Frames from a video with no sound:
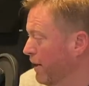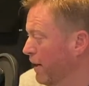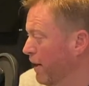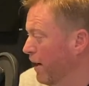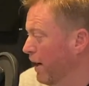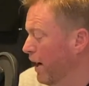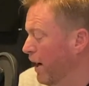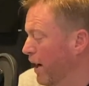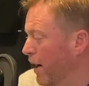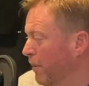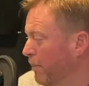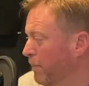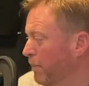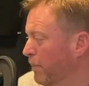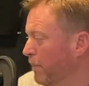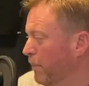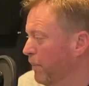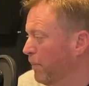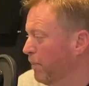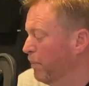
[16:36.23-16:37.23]
I
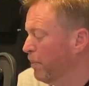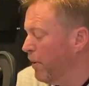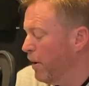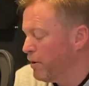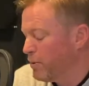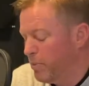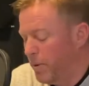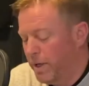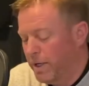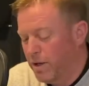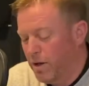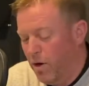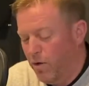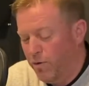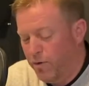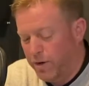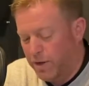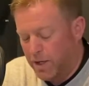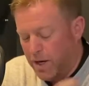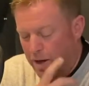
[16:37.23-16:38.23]
was playing
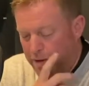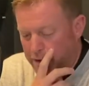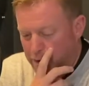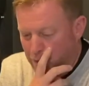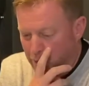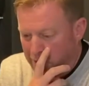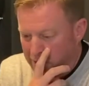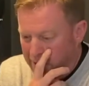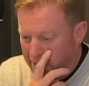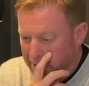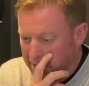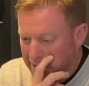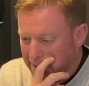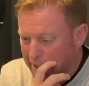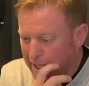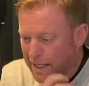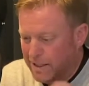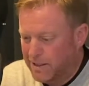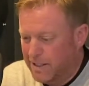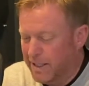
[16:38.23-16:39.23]
golf with the guy this weekend, and
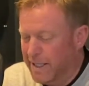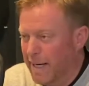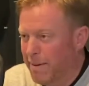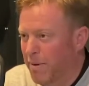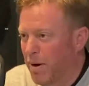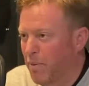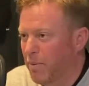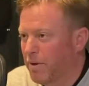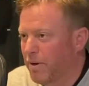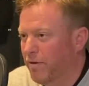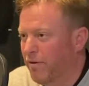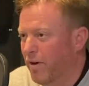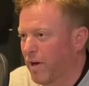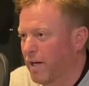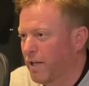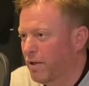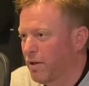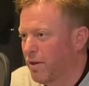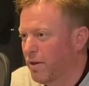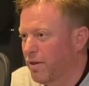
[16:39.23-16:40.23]
he actually came up with a
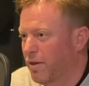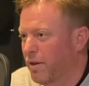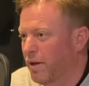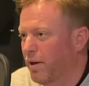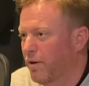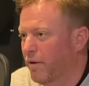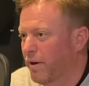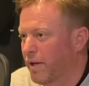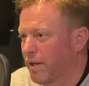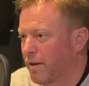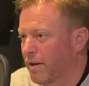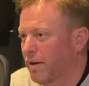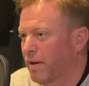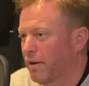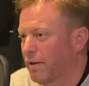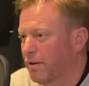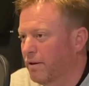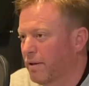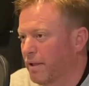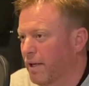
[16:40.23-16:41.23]
fairly good theory that,
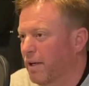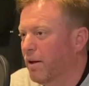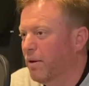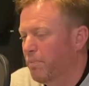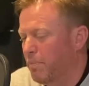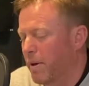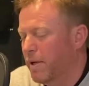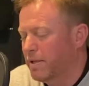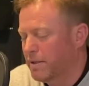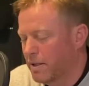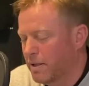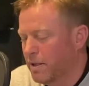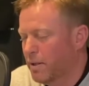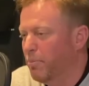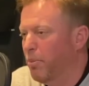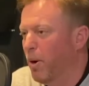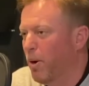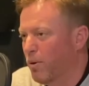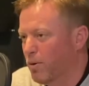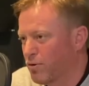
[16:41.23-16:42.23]
basically the
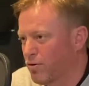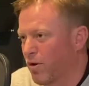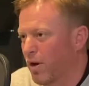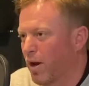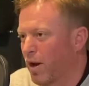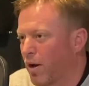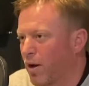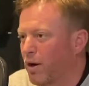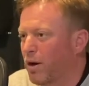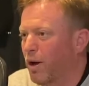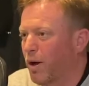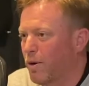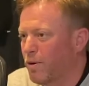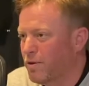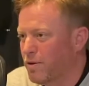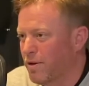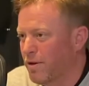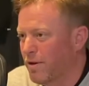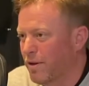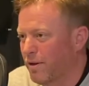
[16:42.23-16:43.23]
polls are a lot
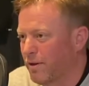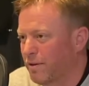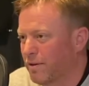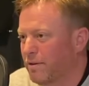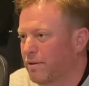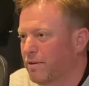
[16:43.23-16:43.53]
closer than